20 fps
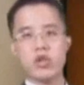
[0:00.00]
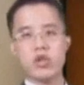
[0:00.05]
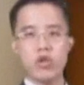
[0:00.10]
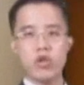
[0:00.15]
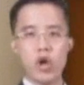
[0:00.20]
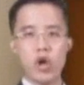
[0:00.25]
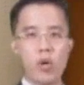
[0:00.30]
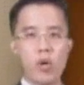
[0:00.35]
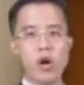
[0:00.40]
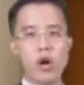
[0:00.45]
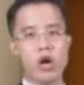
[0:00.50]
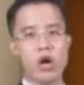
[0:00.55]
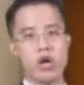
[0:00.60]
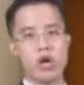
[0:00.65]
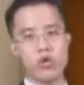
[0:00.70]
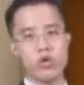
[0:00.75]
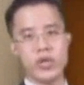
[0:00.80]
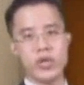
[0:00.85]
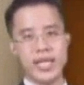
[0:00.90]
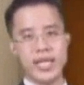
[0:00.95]
a lower
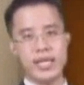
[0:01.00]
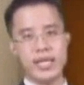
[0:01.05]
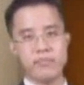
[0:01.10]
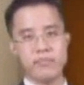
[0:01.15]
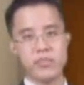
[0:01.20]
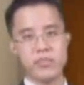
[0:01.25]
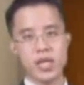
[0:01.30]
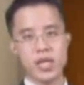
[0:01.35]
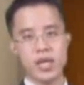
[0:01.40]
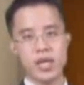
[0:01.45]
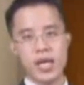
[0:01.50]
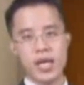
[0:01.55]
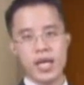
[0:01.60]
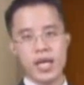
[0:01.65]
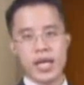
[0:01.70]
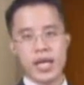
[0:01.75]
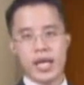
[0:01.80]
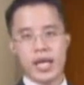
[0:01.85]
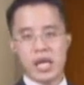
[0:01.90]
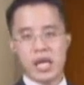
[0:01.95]
ROE,
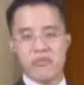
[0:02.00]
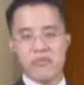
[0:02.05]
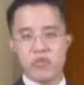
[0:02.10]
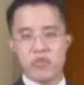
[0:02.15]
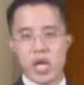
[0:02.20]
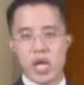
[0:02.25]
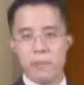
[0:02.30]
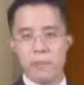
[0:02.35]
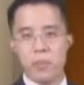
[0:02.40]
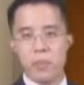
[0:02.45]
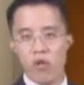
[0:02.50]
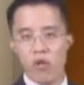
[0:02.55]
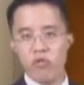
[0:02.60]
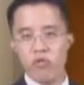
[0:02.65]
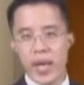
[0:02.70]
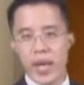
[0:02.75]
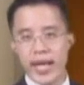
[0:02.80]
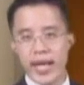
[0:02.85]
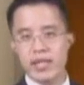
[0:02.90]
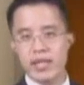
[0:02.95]
if they're
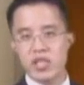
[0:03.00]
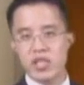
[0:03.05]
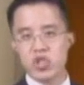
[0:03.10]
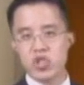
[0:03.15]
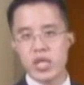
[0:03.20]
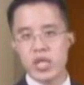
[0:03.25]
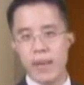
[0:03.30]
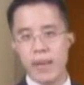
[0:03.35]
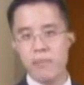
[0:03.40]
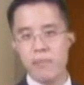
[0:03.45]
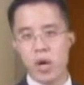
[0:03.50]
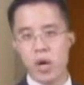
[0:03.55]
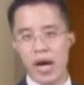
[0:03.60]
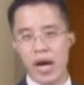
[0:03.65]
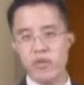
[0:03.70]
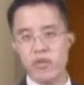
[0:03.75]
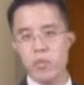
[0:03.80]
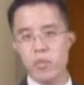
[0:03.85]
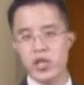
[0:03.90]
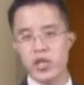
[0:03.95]
both making the same
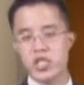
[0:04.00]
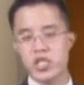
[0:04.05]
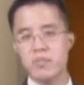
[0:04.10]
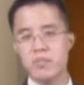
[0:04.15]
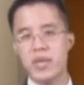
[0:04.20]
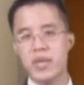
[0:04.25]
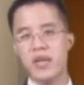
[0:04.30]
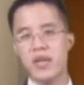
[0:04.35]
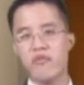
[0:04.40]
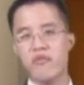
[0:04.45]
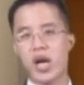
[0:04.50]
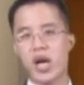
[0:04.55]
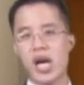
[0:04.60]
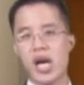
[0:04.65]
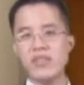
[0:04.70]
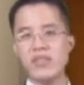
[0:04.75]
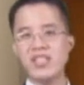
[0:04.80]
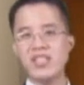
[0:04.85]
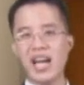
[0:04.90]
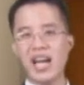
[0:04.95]
profit margin, meaning for
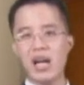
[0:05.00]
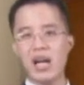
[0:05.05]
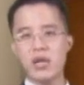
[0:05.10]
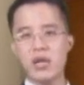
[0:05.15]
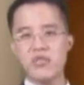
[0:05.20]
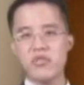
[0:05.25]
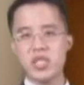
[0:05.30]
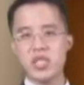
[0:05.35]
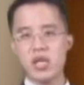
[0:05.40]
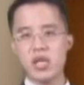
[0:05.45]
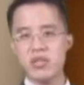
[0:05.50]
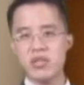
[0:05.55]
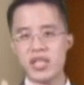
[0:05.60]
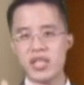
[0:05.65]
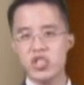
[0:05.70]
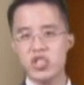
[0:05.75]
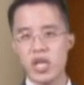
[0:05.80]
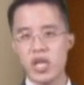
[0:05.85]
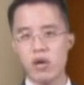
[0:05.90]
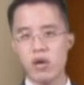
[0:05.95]
every dollar of sales
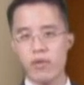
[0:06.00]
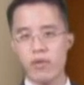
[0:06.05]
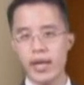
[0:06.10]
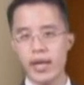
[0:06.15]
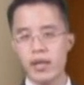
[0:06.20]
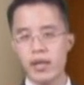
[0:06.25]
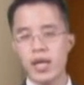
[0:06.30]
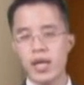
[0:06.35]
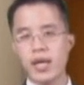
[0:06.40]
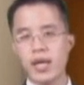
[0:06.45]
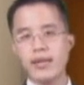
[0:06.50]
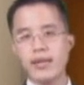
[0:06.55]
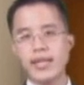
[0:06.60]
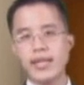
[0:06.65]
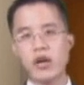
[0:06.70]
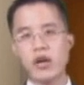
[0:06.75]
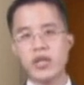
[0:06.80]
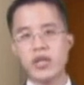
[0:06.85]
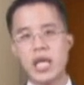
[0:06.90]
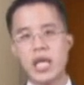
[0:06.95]
they generate,
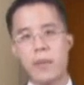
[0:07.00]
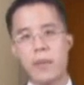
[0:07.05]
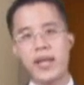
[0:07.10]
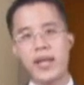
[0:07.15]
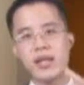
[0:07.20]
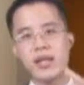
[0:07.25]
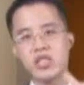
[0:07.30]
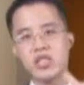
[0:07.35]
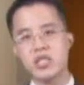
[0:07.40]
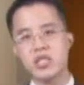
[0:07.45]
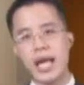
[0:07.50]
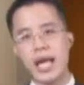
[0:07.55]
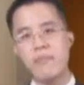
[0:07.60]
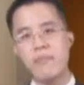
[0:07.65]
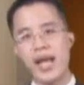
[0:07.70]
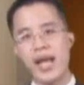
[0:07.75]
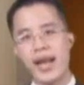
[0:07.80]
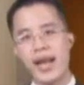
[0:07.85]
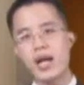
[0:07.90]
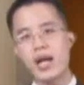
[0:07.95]
they are keeping the
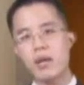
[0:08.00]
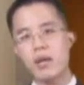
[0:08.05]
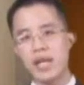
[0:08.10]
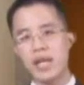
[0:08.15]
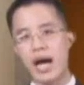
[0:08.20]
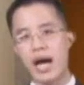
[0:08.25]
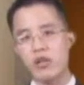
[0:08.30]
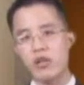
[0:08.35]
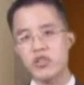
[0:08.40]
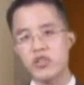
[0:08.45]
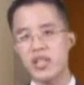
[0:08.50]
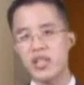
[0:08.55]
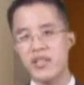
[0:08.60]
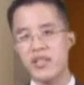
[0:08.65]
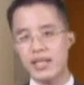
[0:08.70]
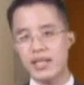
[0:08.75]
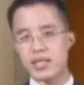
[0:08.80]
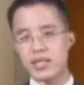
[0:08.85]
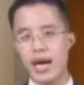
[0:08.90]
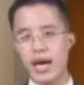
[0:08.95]
same net income dollars.
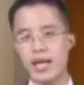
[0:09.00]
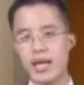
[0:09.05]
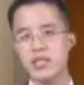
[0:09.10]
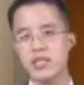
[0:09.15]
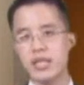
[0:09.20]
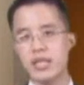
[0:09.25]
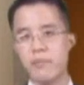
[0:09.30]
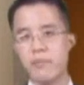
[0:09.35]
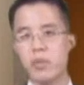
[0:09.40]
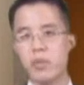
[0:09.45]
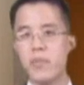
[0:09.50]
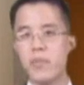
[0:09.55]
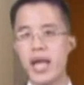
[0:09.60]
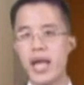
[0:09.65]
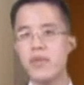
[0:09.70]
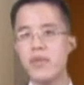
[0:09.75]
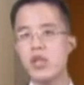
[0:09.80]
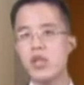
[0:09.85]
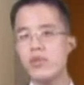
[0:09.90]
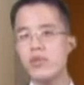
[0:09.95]
That's constant. But
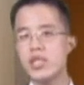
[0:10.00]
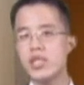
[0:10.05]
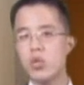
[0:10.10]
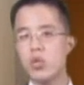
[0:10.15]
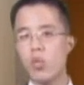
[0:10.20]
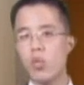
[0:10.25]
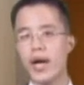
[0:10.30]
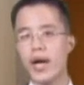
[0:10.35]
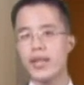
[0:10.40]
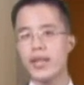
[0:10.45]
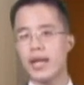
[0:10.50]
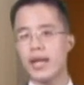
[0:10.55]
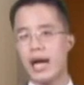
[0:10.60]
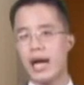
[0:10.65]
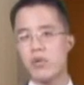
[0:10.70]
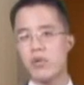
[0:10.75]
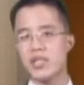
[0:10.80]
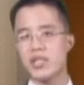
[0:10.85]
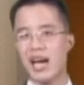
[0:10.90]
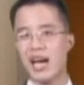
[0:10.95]
maybe the reason why the
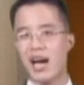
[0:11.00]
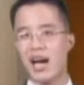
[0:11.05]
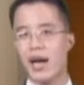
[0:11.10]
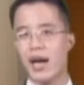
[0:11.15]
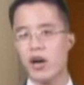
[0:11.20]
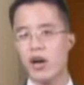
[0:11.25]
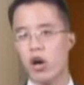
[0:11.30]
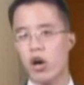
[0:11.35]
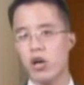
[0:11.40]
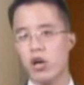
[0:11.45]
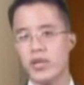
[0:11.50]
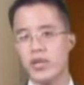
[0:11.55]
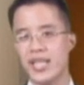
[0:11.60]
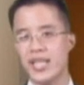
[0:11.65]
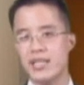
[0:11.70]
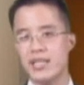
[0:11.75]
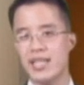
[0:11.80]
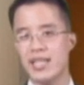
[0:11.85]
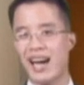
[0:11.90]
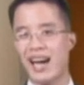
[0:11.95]
guy who has a higher ROE
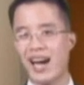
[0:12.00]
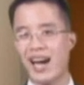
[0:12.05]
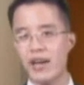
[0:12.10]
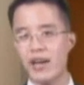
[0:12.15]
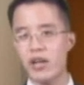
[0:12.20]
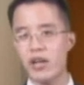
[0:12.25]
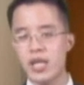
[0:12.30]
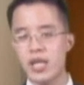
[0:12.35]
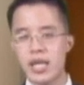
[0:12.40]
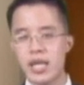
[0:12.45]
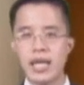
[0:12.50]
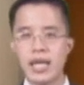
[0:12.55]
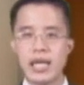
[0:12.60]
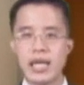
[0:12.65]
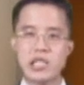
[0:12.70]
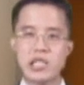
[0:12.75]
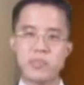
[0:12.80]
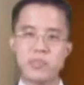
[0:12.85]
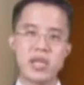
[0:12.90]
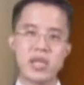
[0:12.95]
is higher
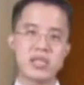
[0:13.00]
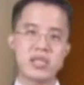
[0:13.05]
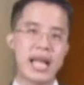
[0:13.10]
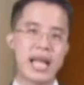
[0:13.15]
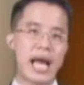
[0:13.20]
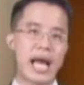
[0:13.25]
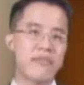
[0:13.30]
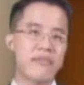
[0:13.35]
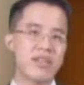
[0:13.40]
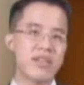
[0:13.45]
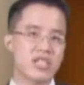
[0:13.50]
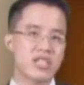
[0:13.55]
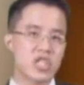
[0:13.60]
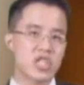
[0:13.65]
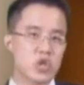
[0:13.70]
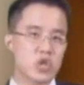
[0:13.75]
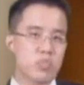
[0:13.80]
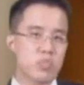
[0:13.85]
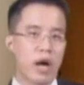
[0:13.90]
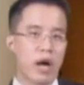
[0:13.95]
is because they have a
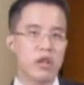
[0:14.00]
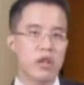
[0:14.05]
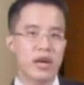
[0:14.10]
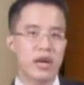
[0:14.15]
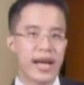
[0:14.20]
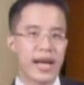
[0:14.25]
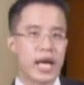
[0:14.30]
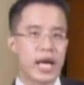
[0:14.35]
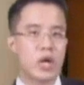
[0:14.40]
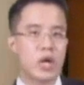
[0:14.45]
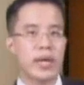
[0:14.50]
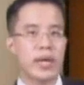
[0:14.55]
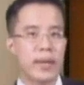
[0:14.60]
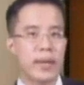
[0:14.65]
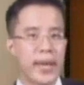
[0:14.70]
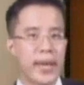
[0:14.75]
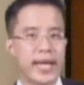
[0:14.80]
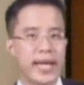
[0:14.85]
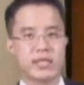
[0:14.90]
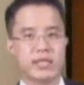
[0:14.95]
smaller
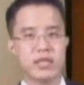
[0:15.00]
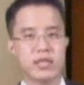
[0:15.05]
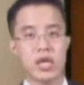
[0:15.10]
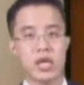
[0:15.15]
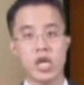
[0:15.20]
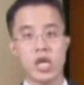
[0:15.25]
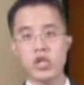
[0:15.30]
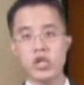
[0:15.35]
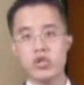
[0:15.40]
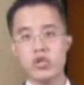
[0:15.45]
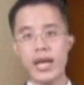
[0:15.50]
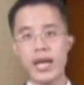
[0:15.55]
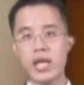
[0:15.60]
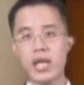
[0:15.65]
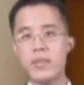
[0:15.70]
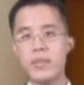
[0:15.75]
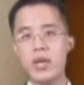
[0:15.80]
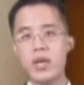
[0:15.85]
equity base. So that can